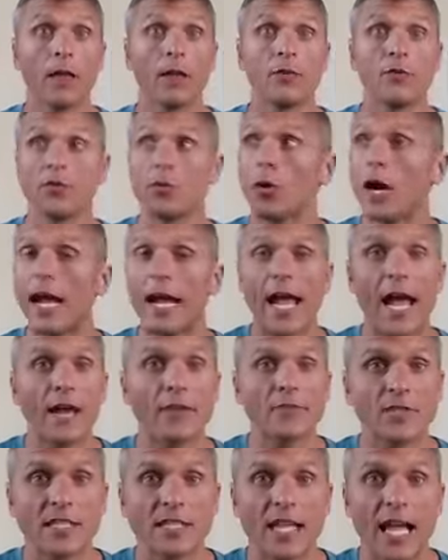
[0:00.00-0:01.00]
Do I have
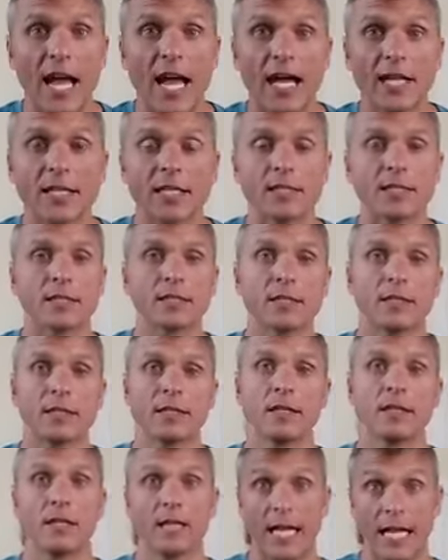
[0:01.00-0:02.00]
status
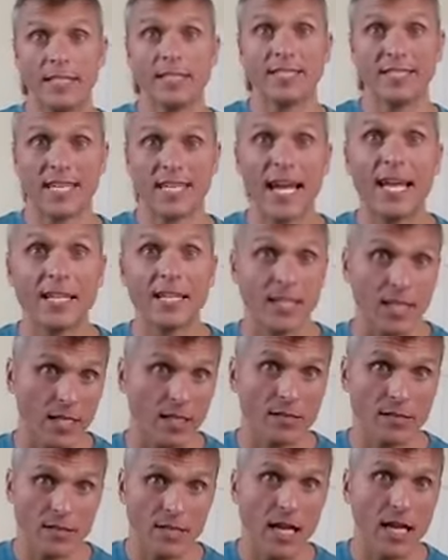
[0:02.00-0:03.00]
and standing?
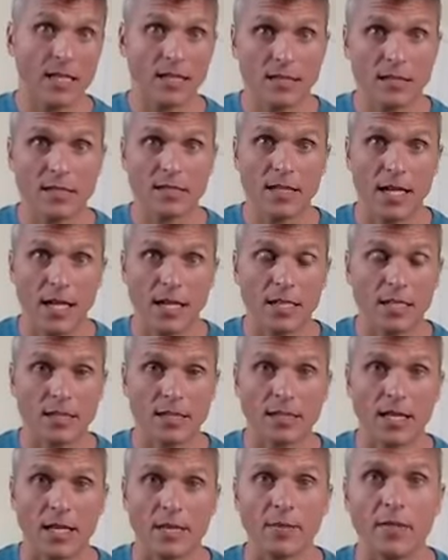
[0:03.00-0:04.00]
Status and standing,
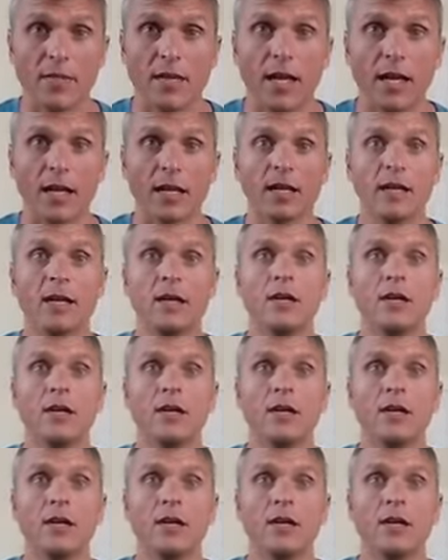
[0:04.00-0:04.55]
same thing,